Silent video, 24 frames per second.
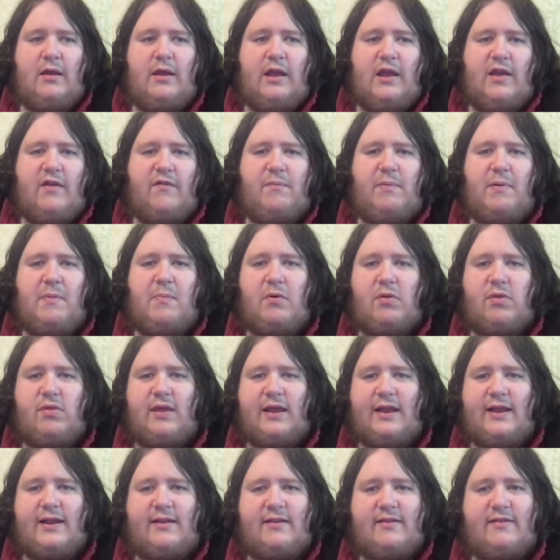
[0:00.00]
if people
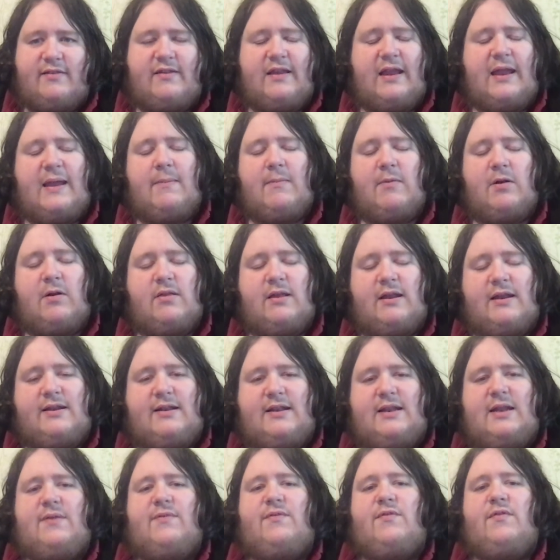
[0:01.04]
think the same or think
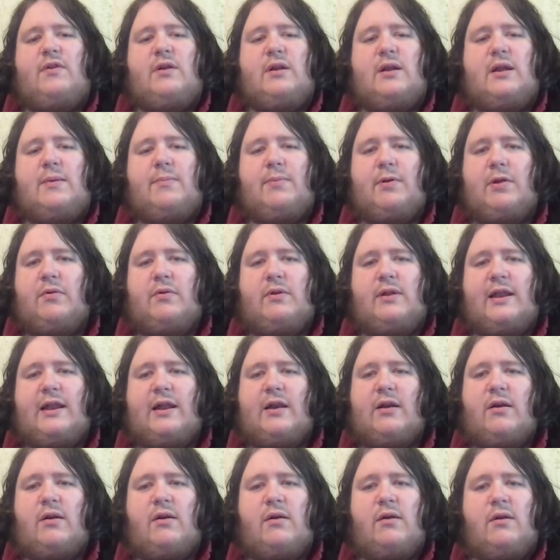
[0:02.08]
different about
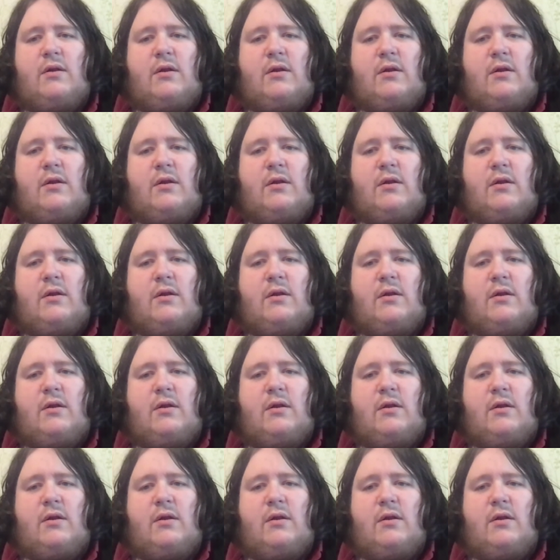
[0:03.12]
their